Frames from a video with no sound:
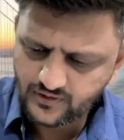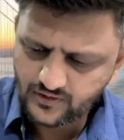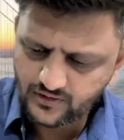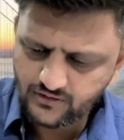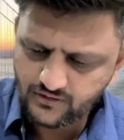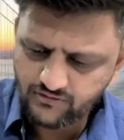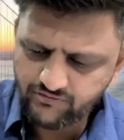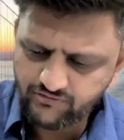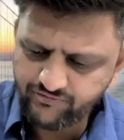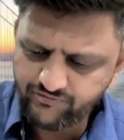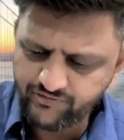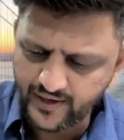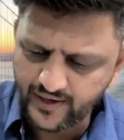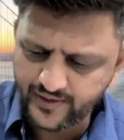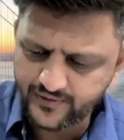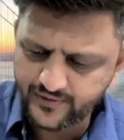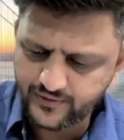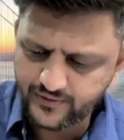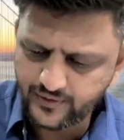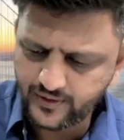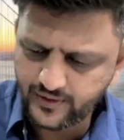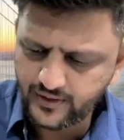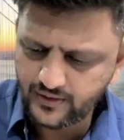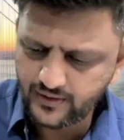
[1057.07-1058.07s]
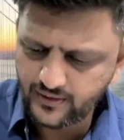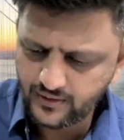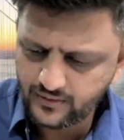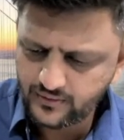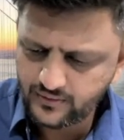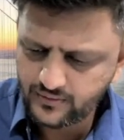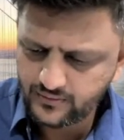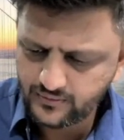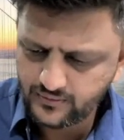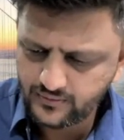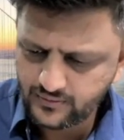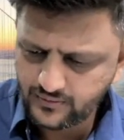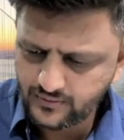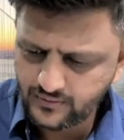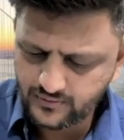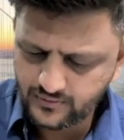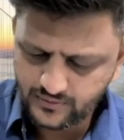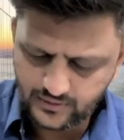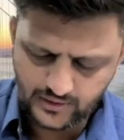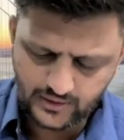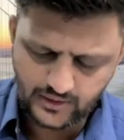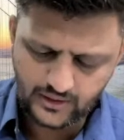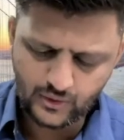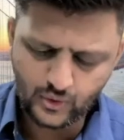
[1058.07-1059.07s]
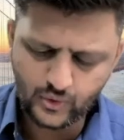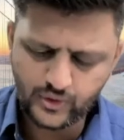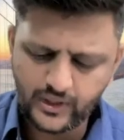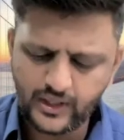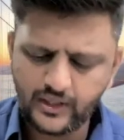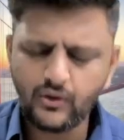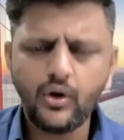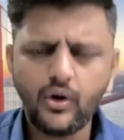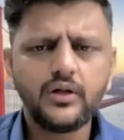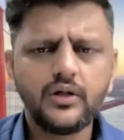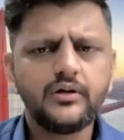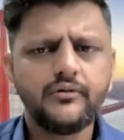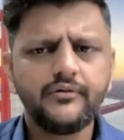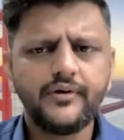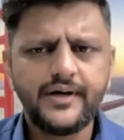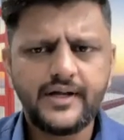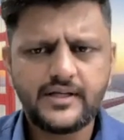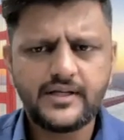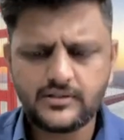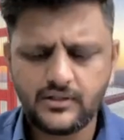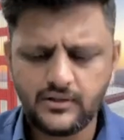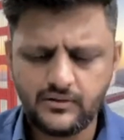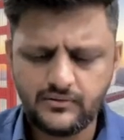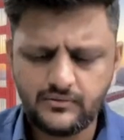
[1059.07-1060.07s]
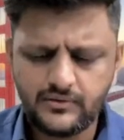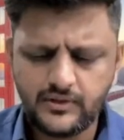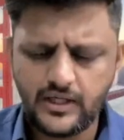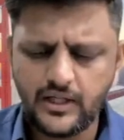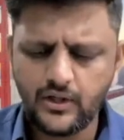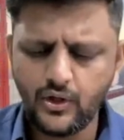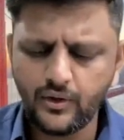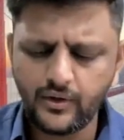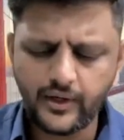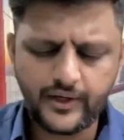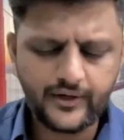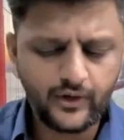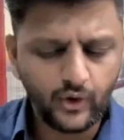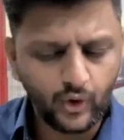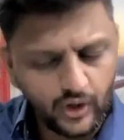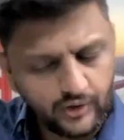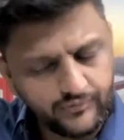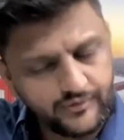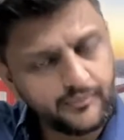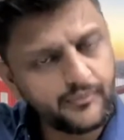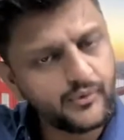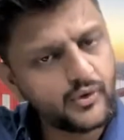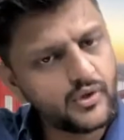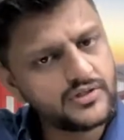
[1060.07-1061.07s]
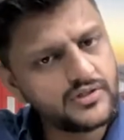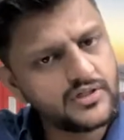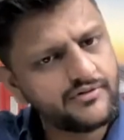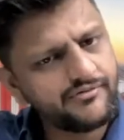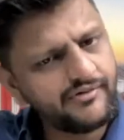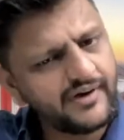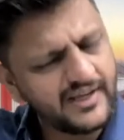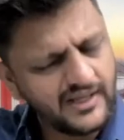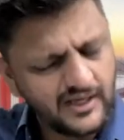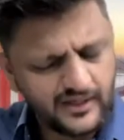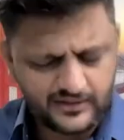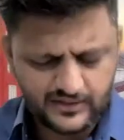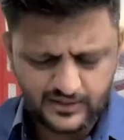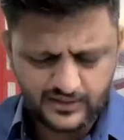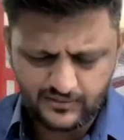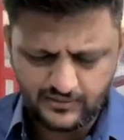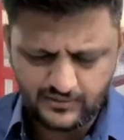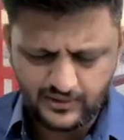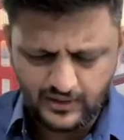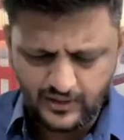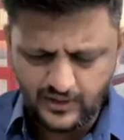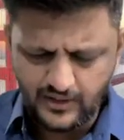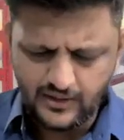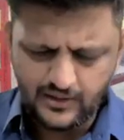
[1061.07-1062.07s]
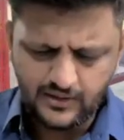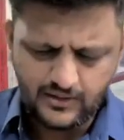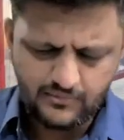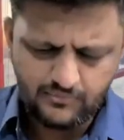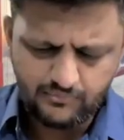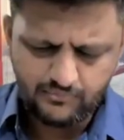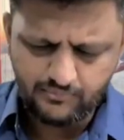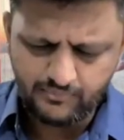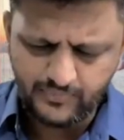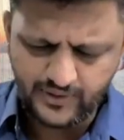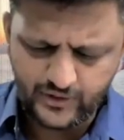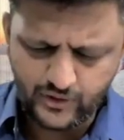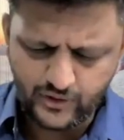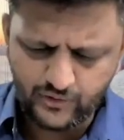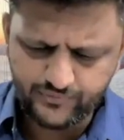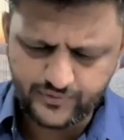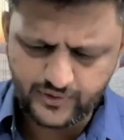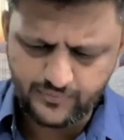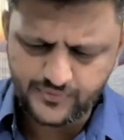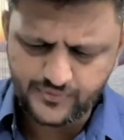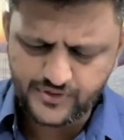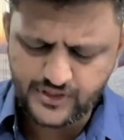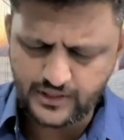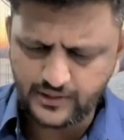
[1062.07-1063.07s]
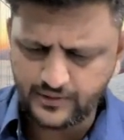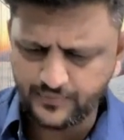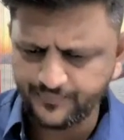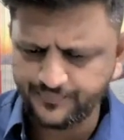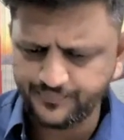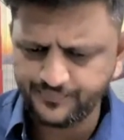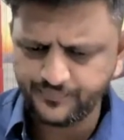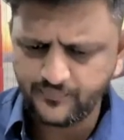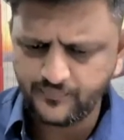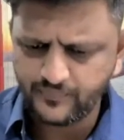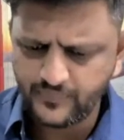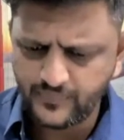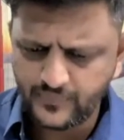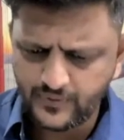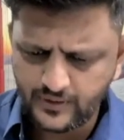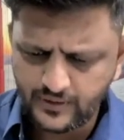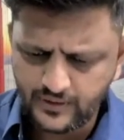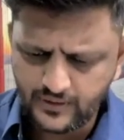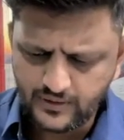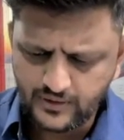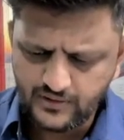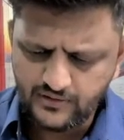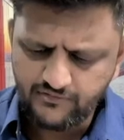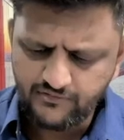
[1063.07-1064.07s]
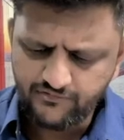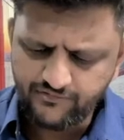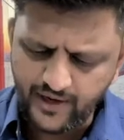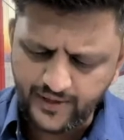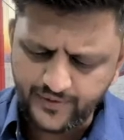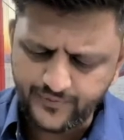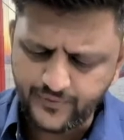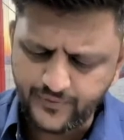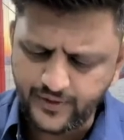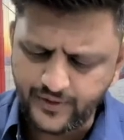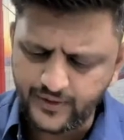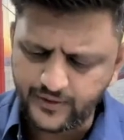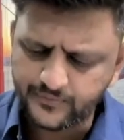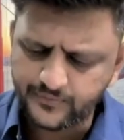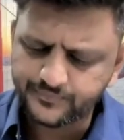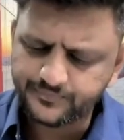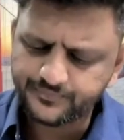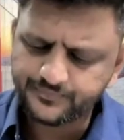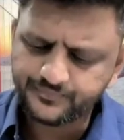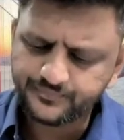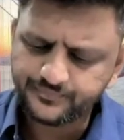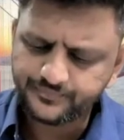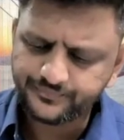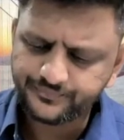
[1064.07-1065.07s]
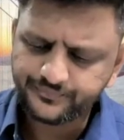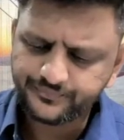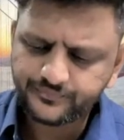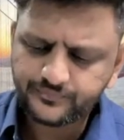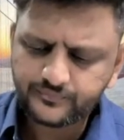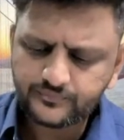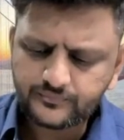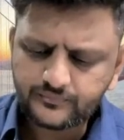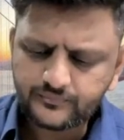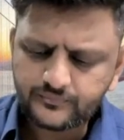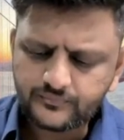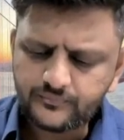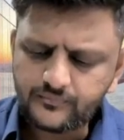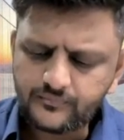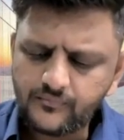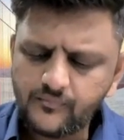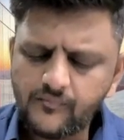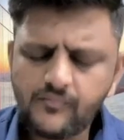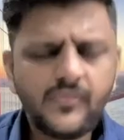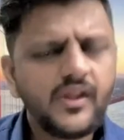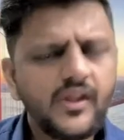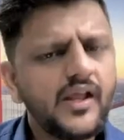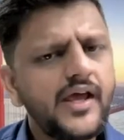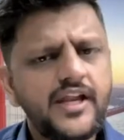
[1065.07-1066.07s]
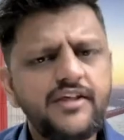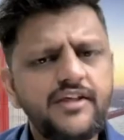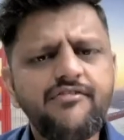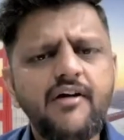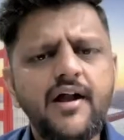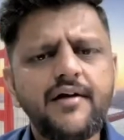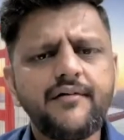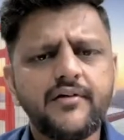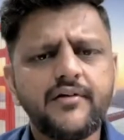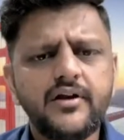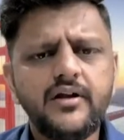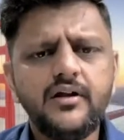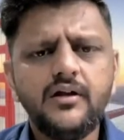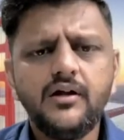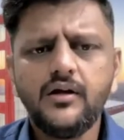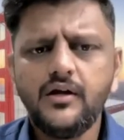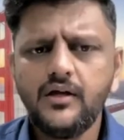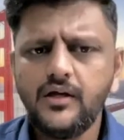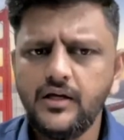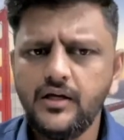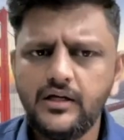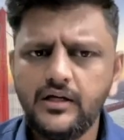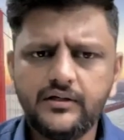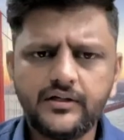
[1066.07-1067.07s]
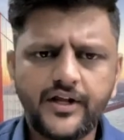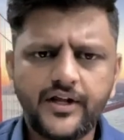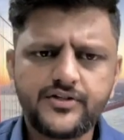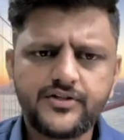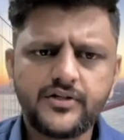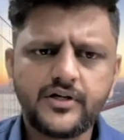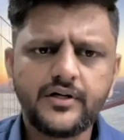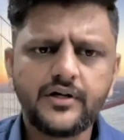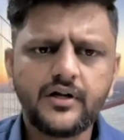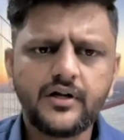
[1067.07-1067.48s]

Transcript: Factory. You know, look at all the wordings now. I'll not write all of them because there are 5. I think many of them. Check. Factory. Any factory registered